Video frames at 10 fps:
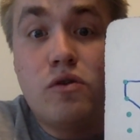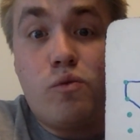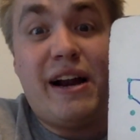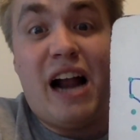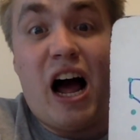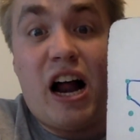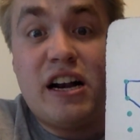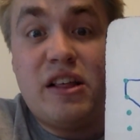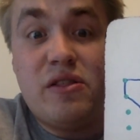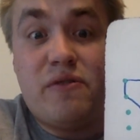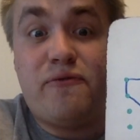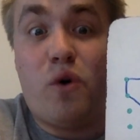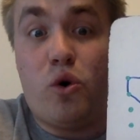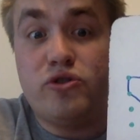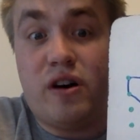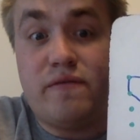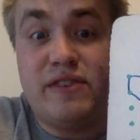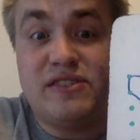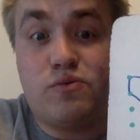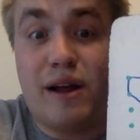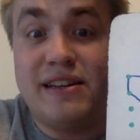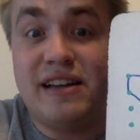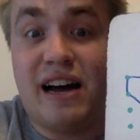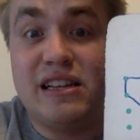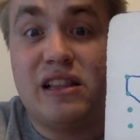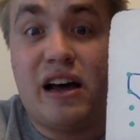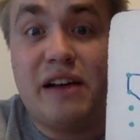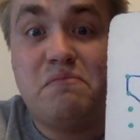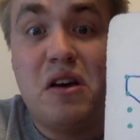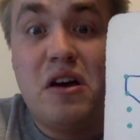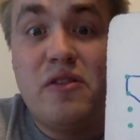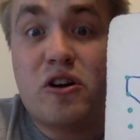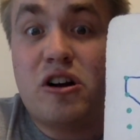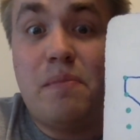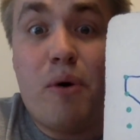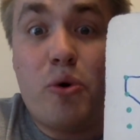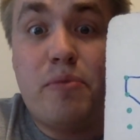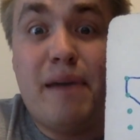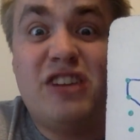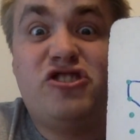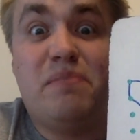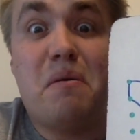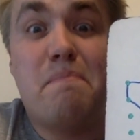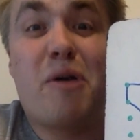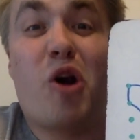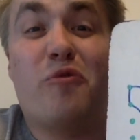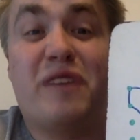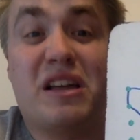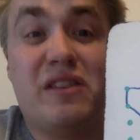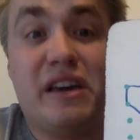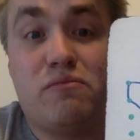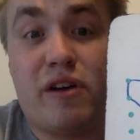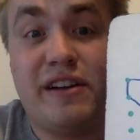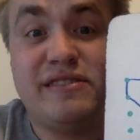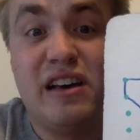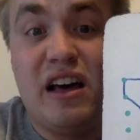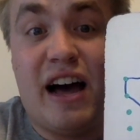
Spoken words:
right on the fold of this red dotted line, they're going to both match up perfectly, right?